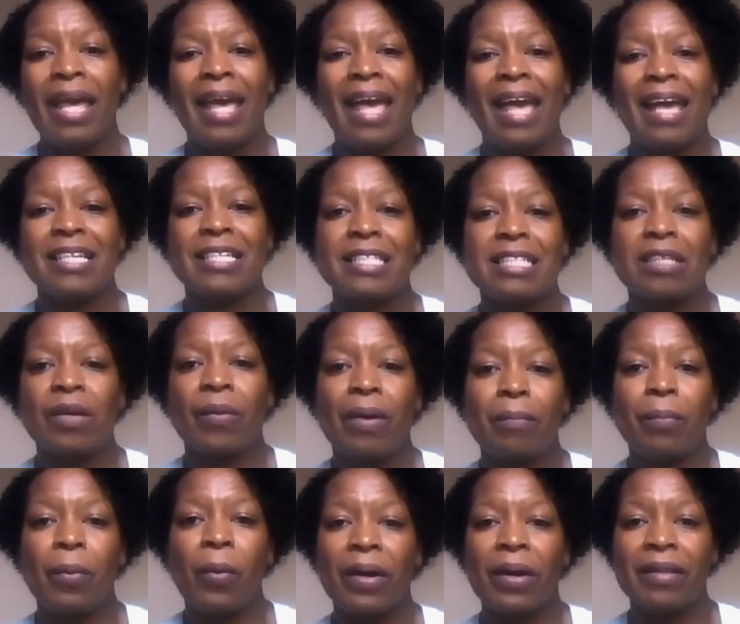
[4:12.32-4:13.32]
and it's so
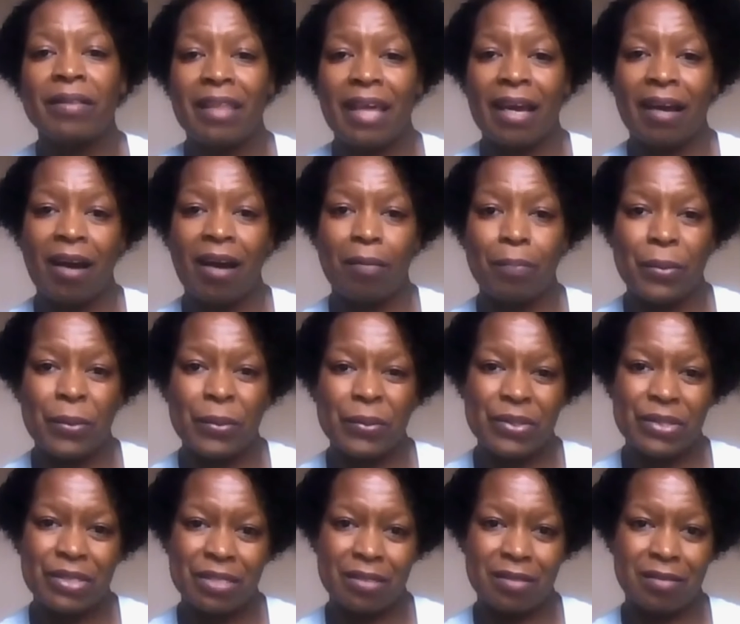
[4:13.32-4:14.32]
important that
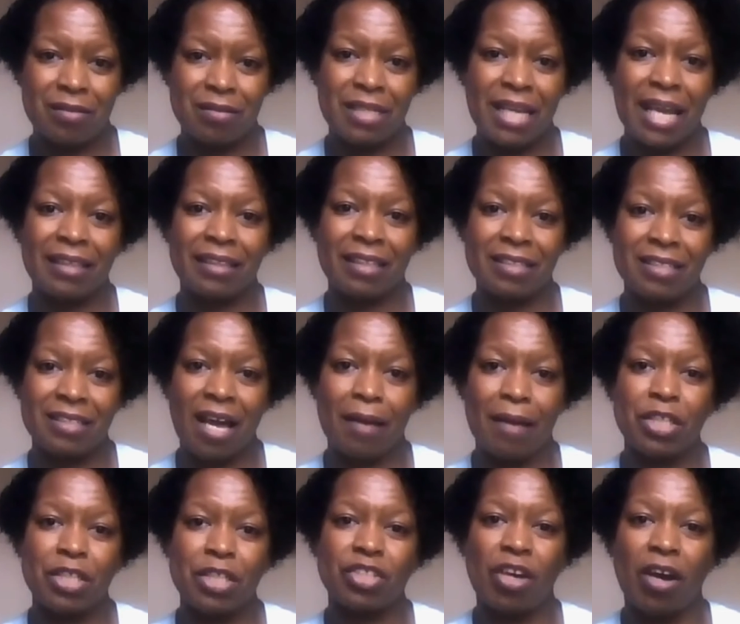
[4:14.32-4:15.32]
couples take the
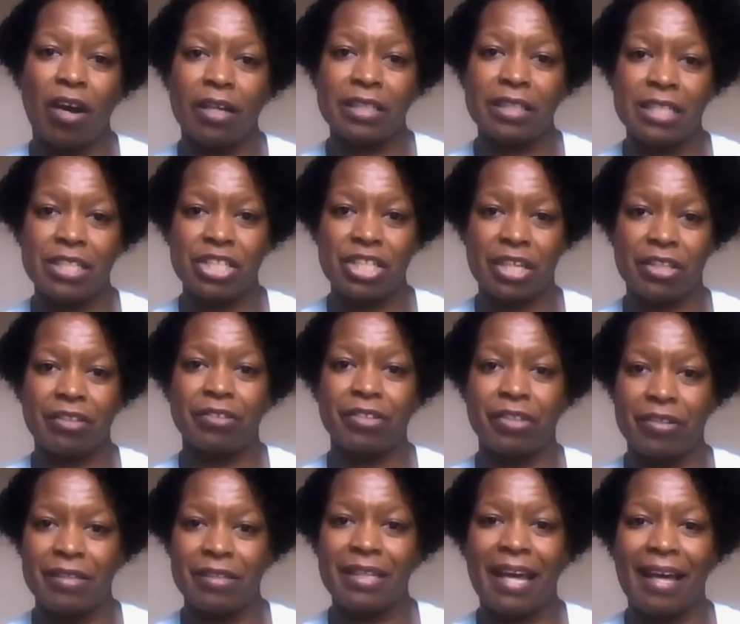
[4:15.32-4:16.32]
time to talk to each other
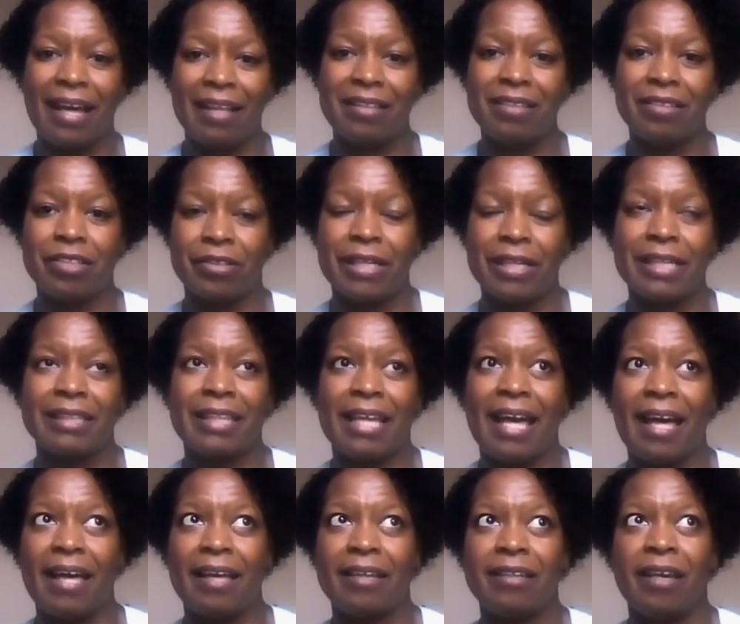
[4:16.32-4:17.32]
during
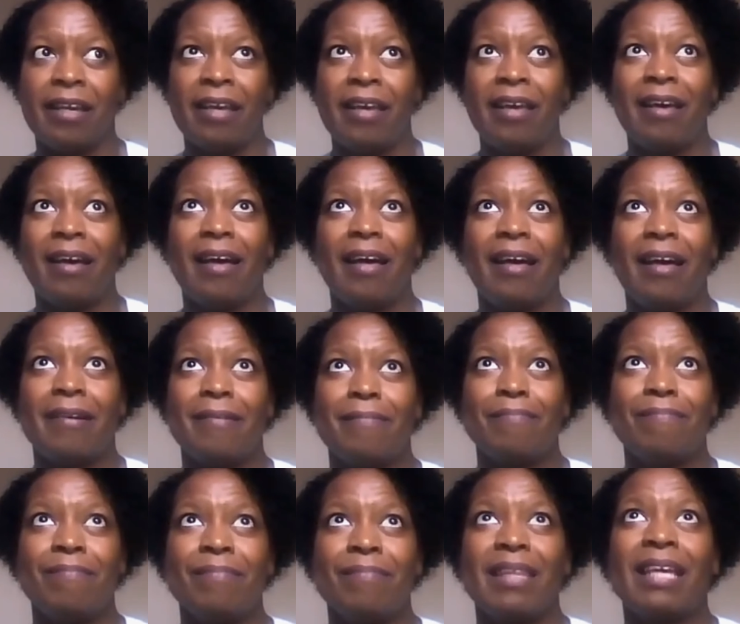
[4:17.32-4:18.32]
that.
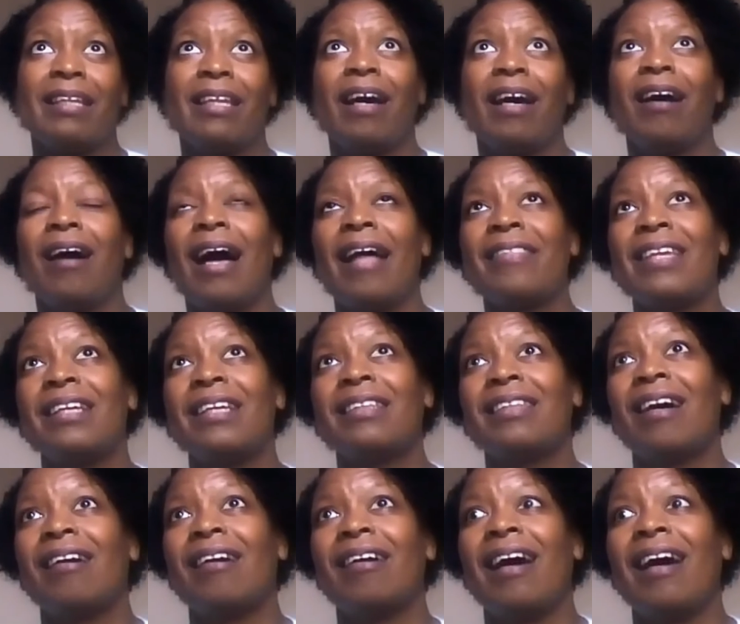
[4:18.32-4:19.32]
And now I think
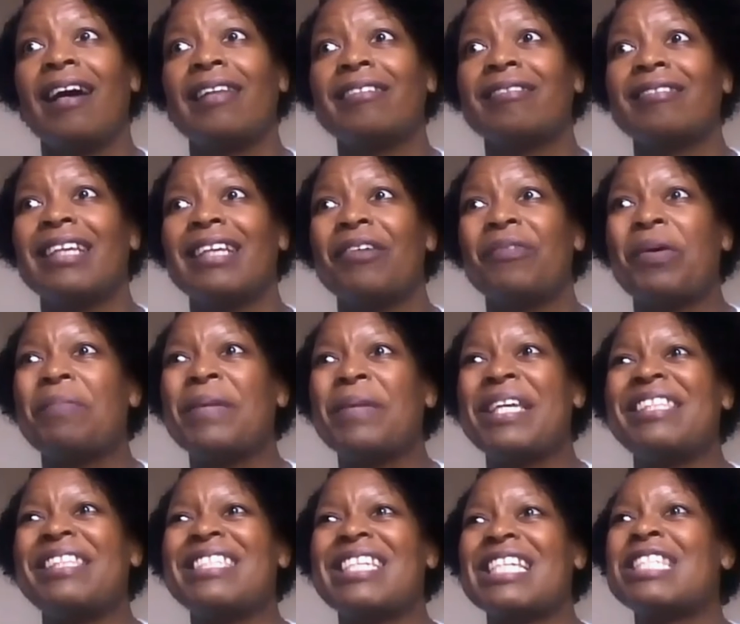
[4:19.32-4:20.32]
the other thing would
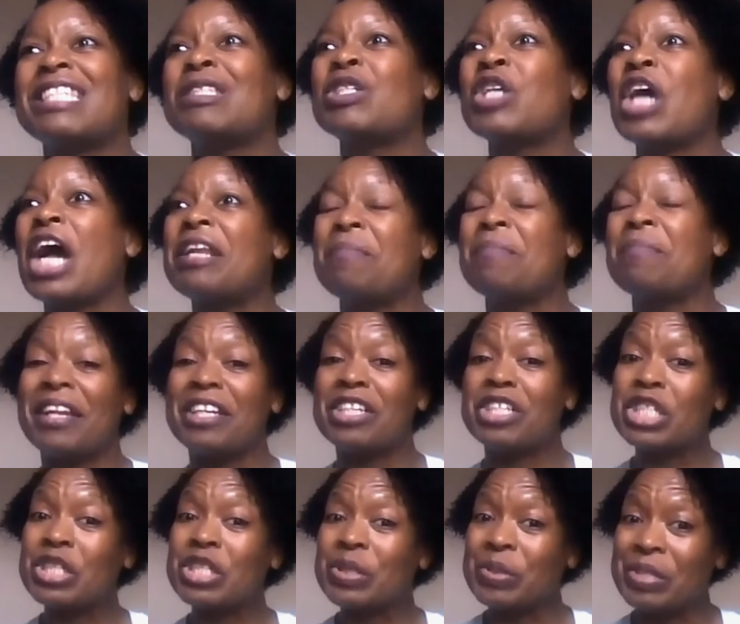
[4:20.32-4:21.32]
be just trying to
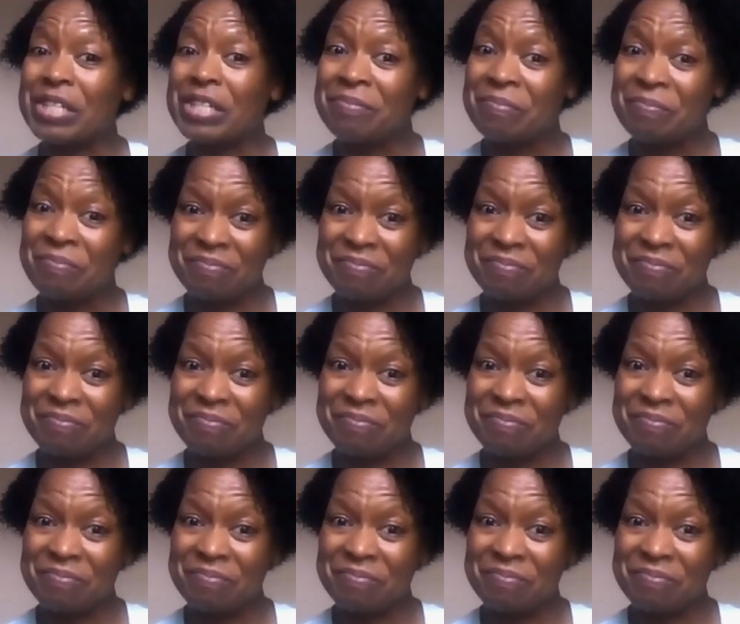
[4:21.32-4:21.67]
manage children,